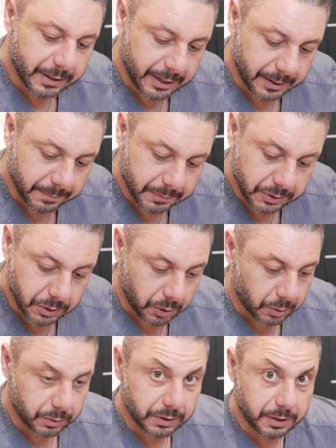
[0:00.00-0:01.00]
Yeah.
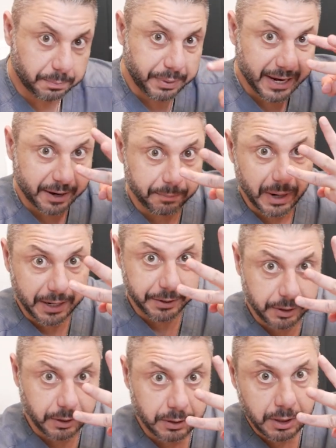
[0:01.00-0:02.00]
So the pec
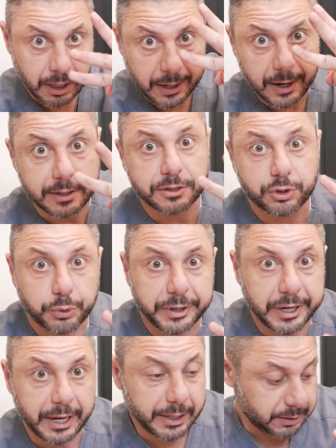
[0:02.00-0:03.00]
minor has 3
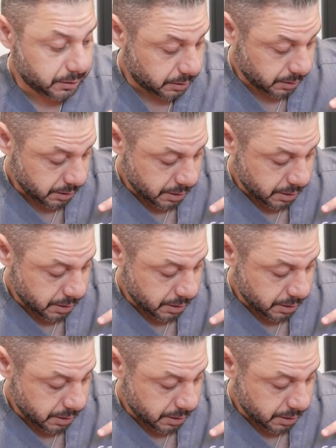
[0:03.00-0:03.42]
heads.